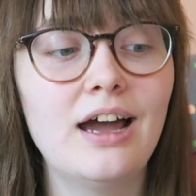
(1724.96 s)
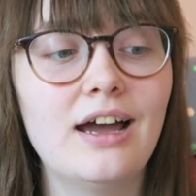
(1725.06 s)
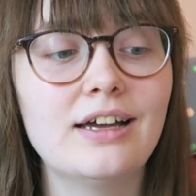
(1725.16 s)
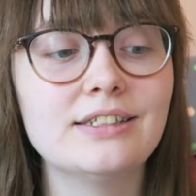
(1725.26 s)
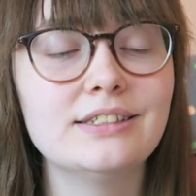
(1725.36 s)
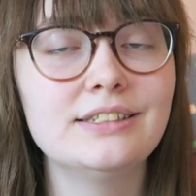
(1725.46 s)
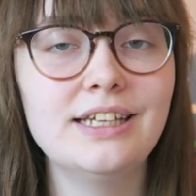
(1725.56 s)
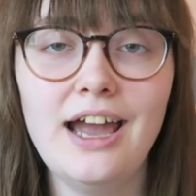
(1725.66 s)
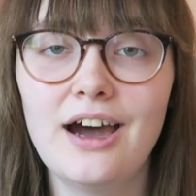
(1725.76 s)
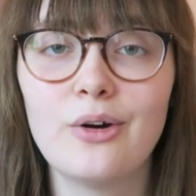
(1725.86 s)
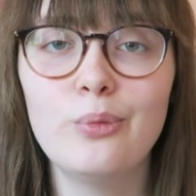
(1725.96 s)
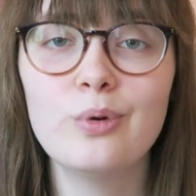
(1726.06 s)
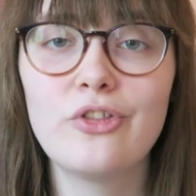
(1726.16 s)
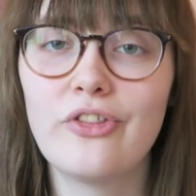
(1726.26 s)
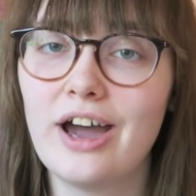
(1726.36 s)
And yeah,
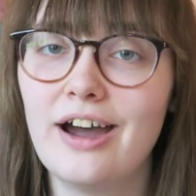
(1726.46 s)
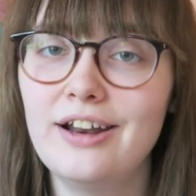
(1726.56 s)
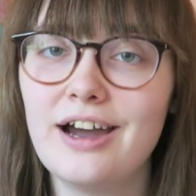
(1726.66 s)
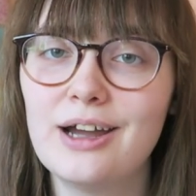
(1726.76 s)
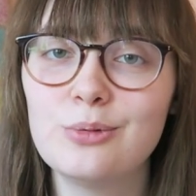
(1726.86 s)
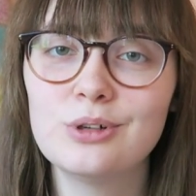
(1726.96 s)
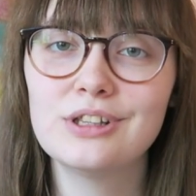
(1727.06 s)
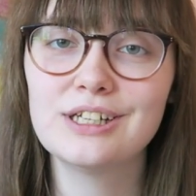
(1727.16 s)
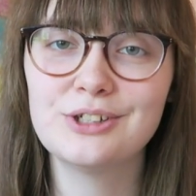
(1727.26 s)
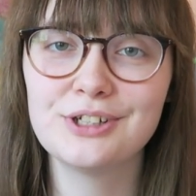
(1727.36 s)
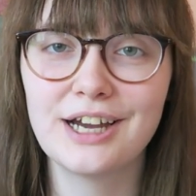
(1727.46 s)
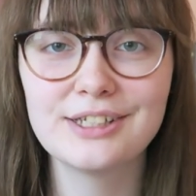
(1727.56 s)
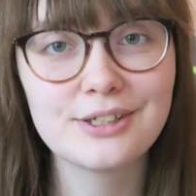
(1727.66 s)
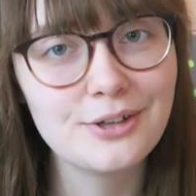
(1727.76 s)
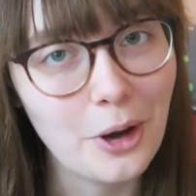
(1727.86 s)
with that, I will let you
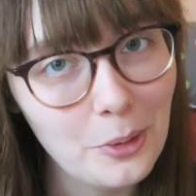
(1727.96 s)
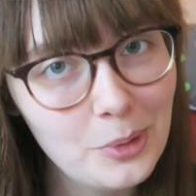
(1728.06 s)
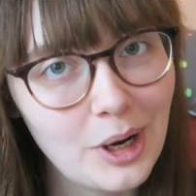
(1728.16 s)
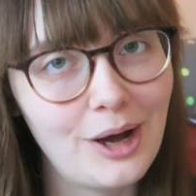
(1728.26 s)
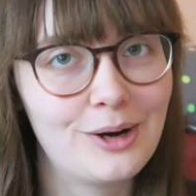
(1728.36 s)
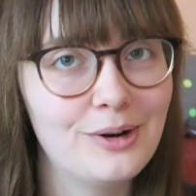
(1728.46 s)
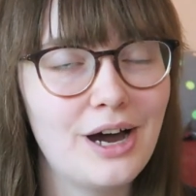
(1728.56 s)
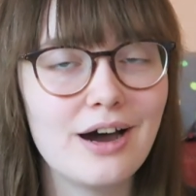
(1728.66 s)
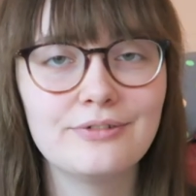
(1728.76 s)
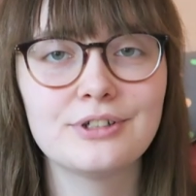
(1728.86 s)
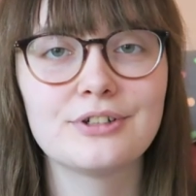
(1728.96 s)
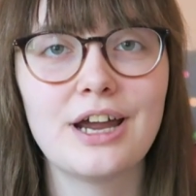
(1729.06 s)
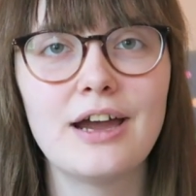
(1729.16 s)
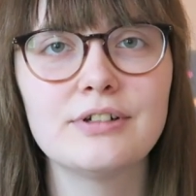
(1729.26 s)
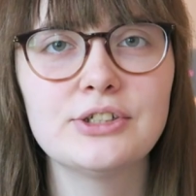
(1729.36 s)
guys go now after
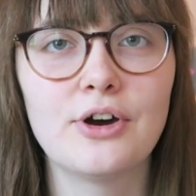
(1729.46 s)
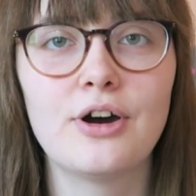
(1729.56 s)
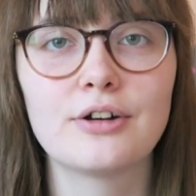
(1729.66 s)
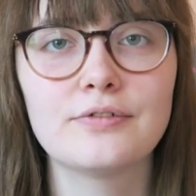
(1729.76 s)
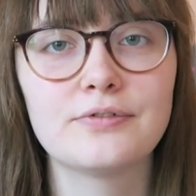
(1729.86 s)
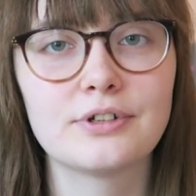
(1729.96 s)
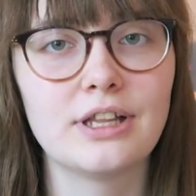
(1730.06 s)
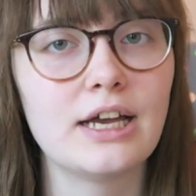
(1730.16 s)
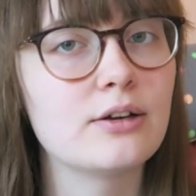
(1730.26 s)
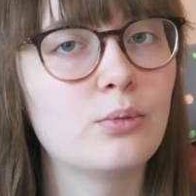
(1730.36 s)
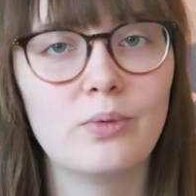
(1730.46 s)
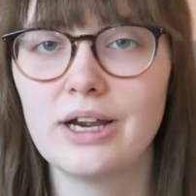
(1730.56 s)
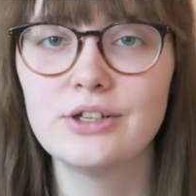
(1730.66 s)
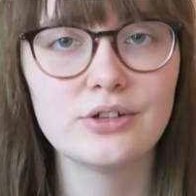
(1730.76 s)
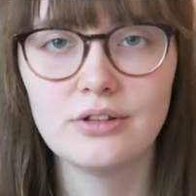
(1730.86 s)
having talked for like
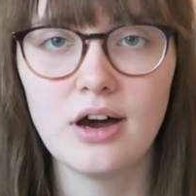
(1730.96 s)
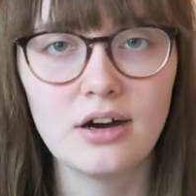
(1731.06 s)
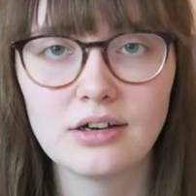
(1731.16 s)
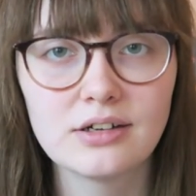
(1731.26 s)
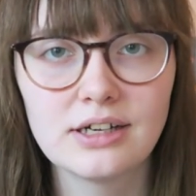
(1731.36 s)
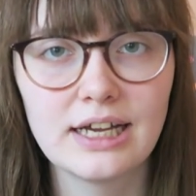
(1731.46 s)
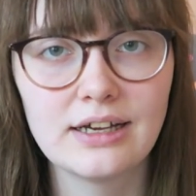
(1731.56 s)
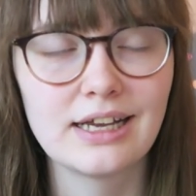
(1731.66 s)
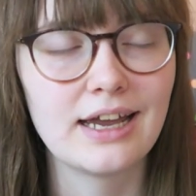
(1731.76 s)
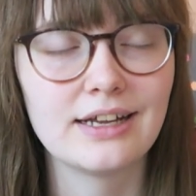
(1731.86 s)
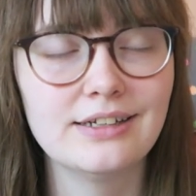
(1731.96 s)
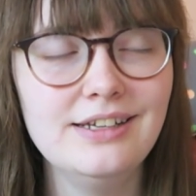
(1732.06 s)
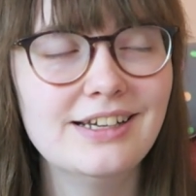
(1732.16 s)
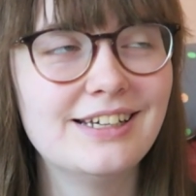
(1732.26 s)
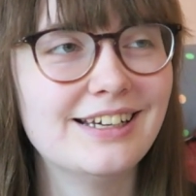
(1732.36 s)
way too long again.